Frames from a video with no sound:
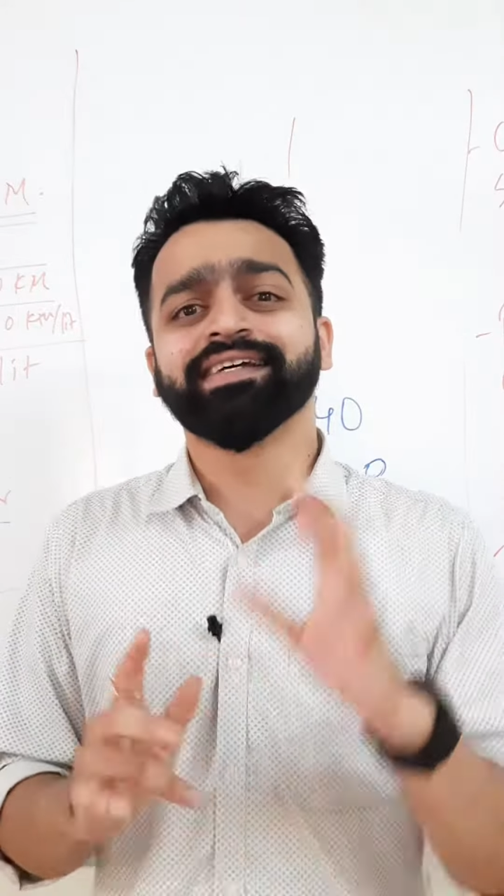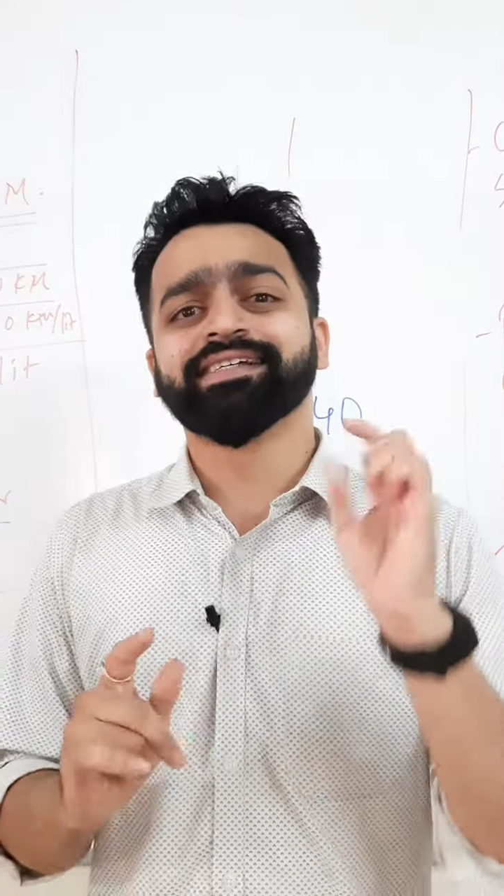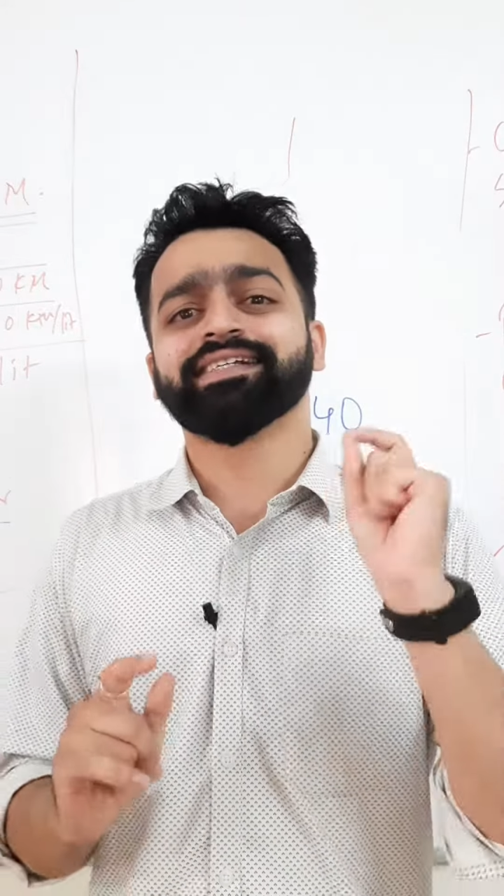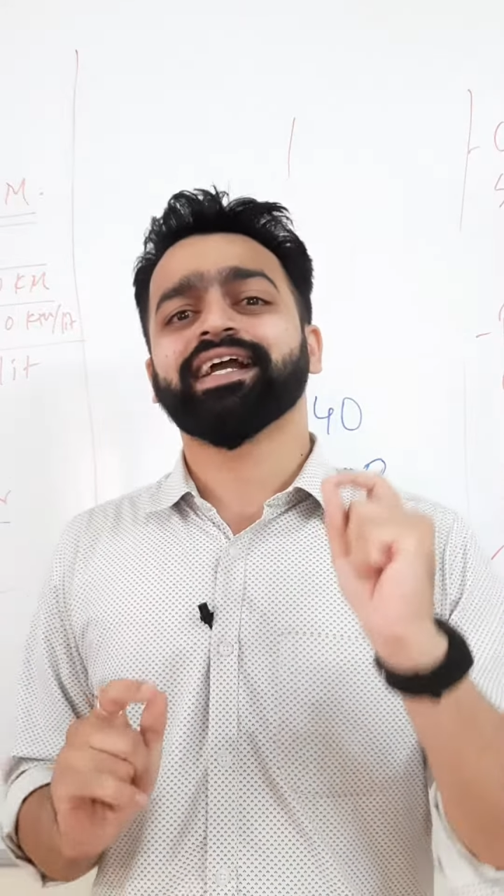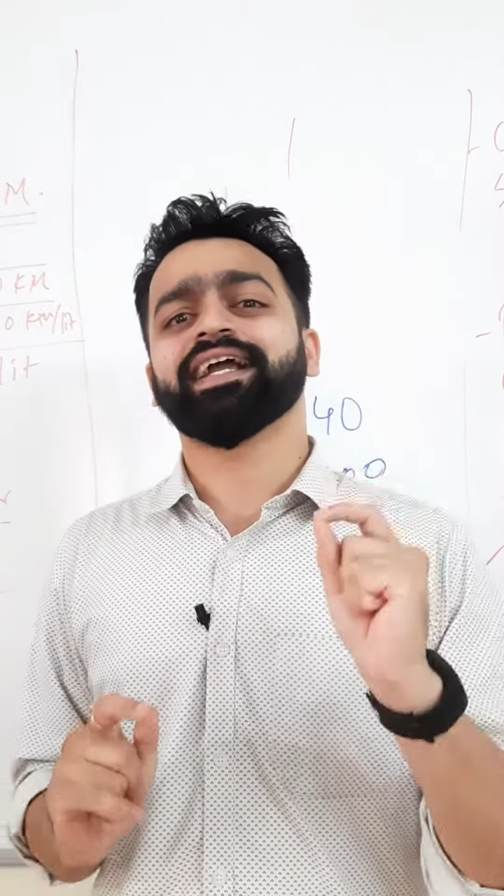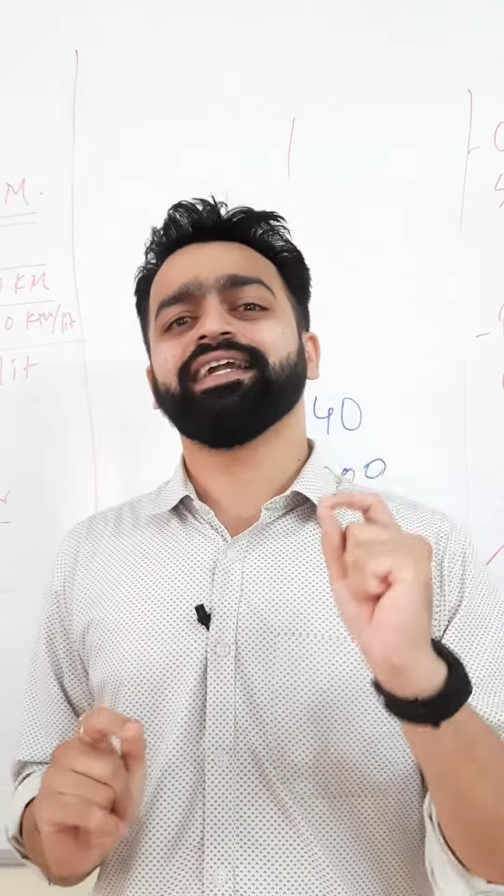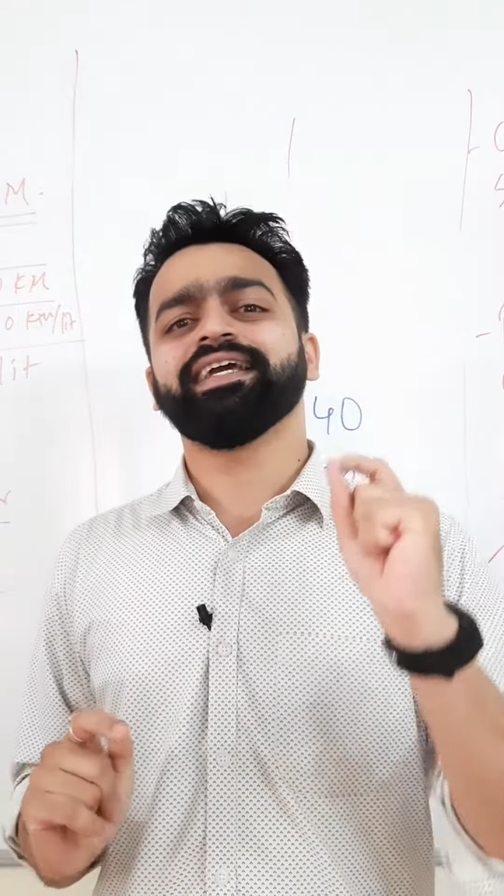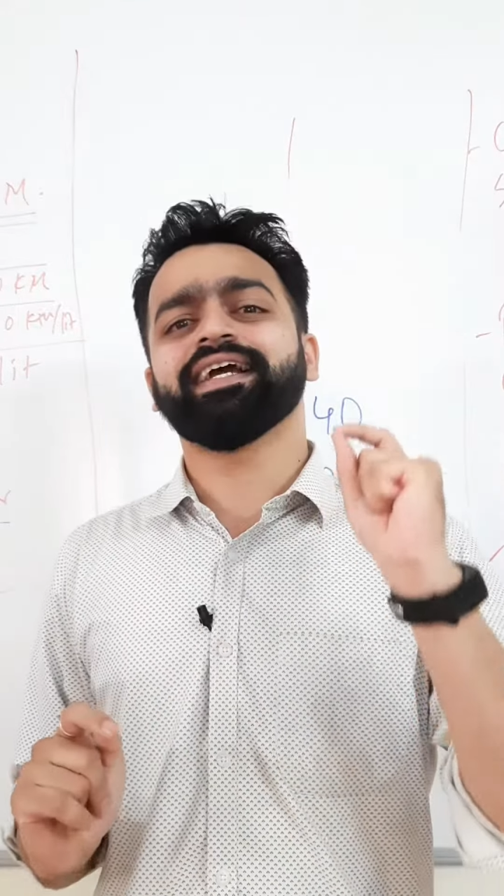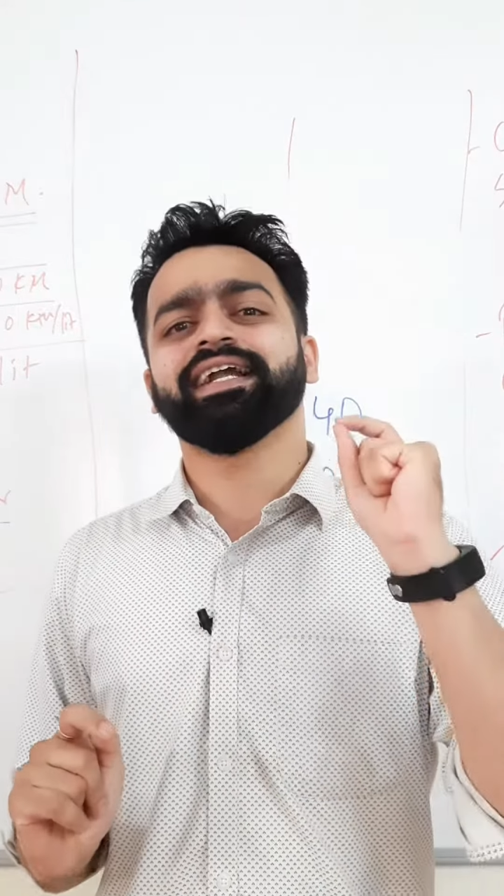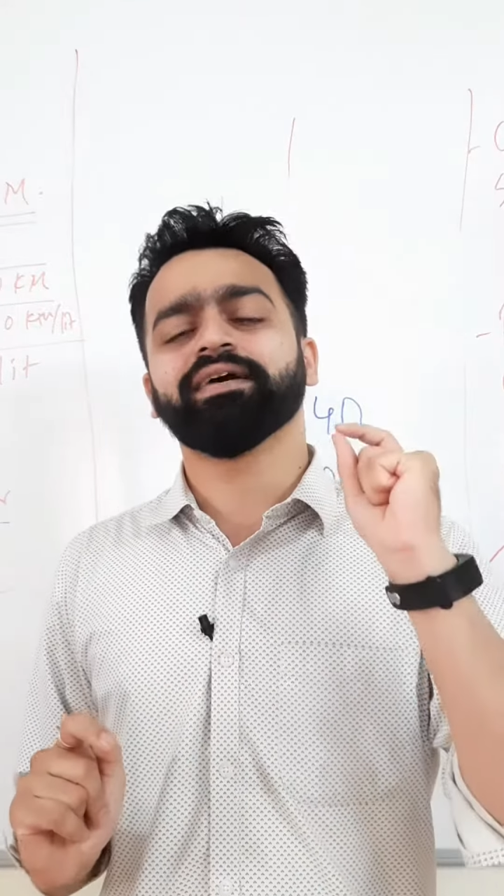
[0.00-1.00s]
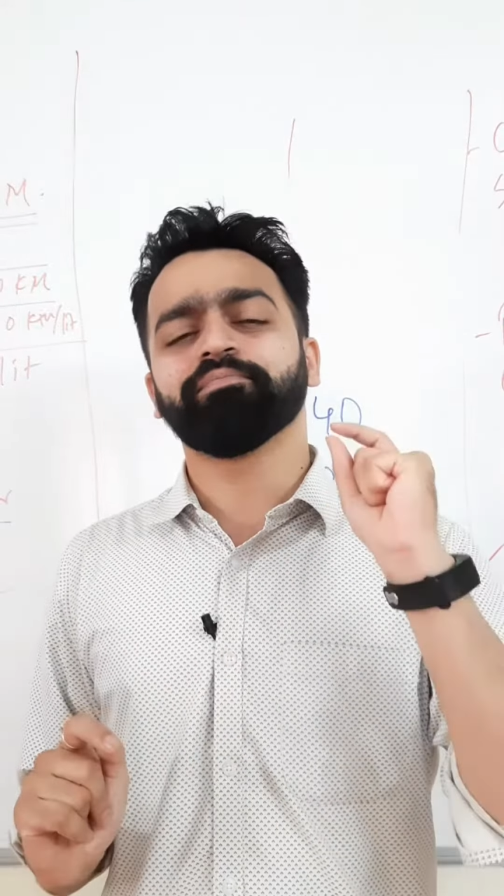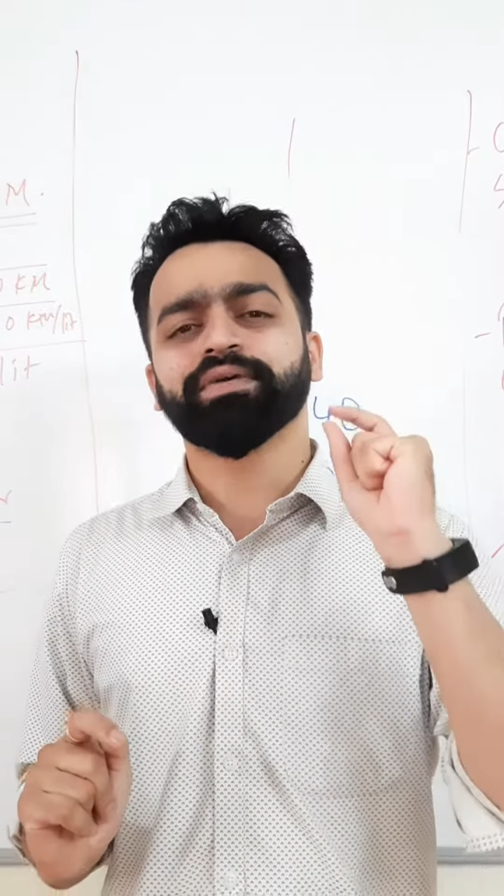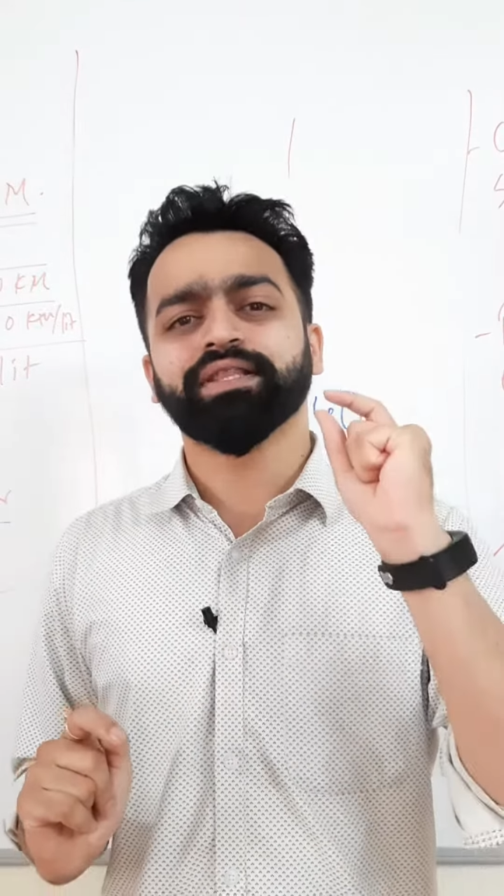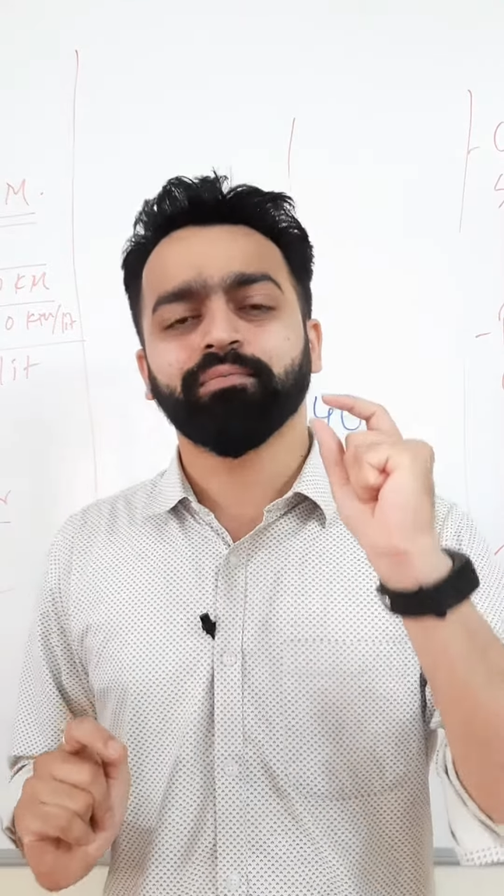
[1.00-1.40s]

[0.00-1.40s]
Secondly, get up in the